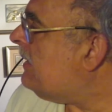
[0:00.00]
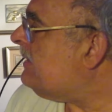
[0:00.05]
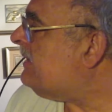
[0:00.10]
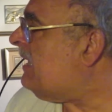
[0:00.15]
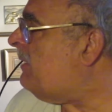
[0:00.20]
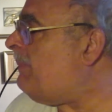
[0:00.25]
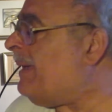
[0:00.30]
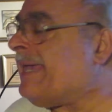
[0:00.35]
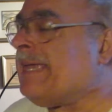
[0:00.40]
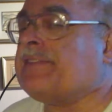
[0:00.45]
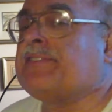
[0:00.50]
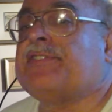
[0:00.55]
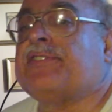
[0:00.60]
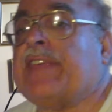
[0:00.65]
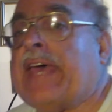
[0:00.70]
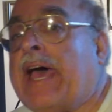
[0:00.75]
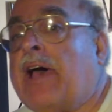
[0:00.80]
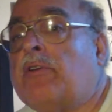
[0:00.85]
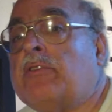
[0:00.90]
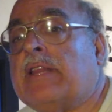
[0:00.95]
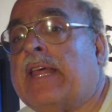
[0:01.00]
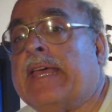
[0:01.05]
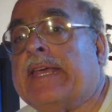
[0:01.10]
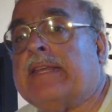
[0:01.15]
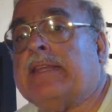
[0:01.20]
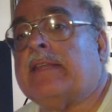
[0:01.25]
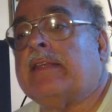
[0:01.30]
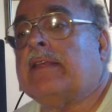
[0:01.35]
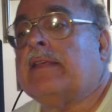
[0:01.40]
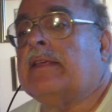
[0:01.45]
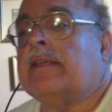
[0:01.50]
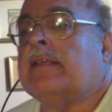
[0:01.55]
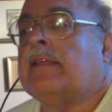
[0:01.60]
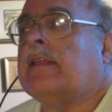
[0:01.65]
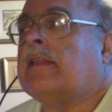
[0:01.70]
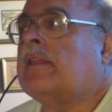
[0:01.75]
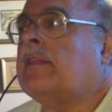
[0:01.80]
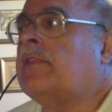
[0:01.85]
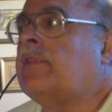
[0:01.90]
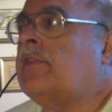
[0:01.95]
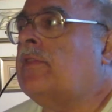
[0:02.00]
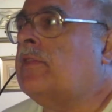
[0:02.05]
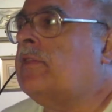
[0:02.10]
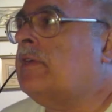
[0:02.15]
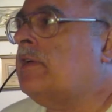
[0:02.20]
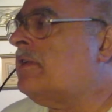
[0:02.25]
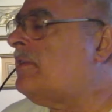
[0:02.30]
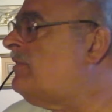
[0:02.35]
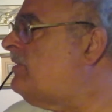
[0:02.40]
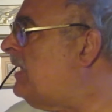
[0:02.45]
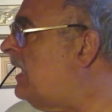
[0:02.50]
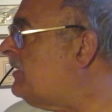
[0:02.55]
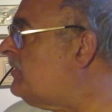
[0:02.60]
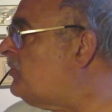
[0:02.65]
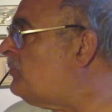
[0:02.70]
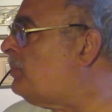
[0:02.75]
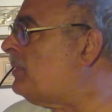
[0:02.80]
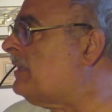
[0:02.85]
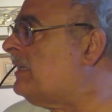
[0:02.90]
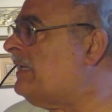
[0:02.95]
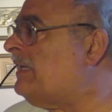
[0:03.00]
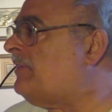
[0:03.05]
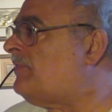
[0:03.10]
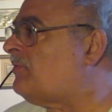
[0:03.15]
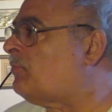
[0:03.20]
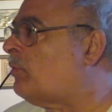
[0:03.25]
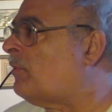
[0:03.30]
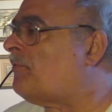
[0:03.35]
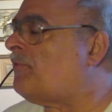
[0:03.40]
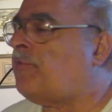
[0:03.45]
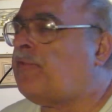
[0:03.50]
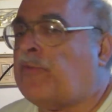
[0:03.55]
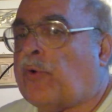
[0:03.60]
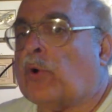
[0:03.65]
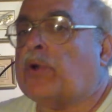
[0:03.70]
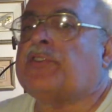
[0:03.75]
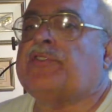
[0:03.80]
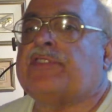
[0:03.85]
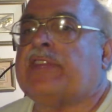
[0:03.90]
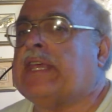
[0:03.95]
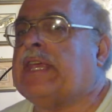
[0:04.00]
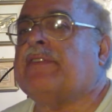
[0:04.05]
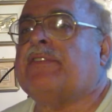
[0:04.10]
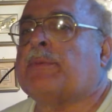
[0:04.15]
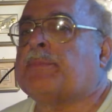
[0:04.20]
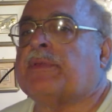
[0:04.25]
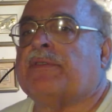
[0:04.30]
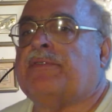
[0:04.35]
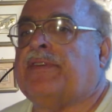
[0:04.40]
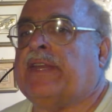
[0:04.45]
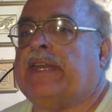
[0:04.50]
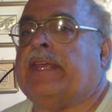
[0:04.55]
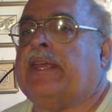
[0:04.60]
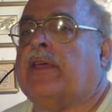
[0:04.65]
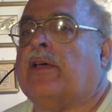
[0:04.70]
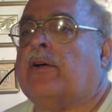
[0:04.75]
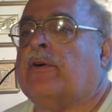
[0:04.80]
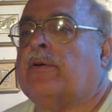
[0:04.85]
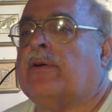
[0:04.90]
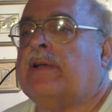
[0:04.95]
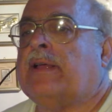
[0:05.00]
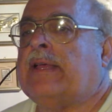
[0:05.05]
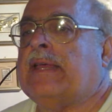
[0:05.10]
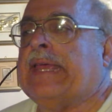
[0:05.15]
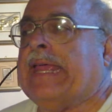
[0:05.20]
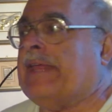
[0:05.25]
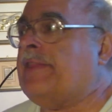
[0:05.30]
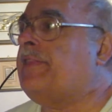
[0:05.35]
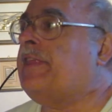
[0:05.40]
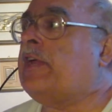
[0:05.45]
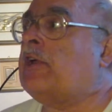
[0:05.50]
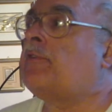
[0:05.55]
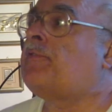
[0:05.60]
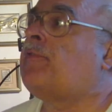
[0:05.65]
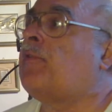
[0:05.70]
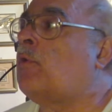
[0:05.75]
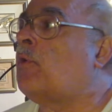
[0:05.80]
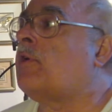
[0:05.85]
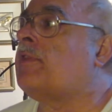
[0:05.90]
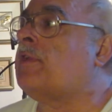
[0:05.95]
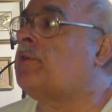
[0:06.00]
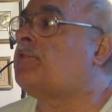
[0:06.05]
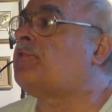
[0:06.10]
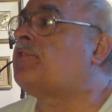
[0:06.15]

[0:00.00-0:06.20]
They make it sound like the Texas police were forced to give up the video, and therefore there's